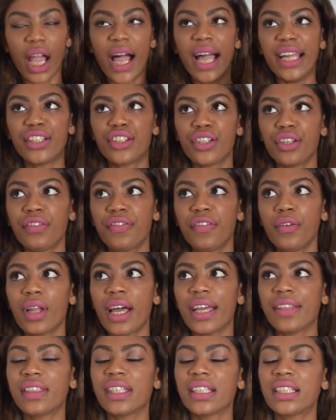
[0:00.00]
I do feel
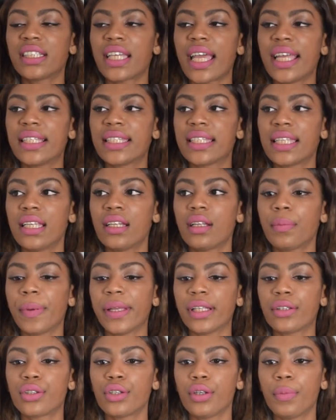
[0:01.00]
like this shade is a little
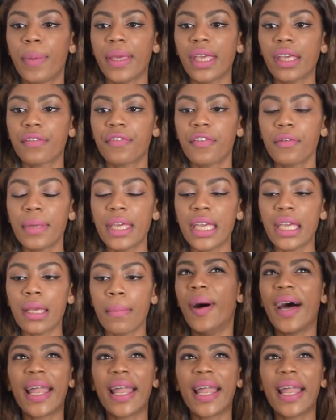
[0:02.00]
bit too pink for me,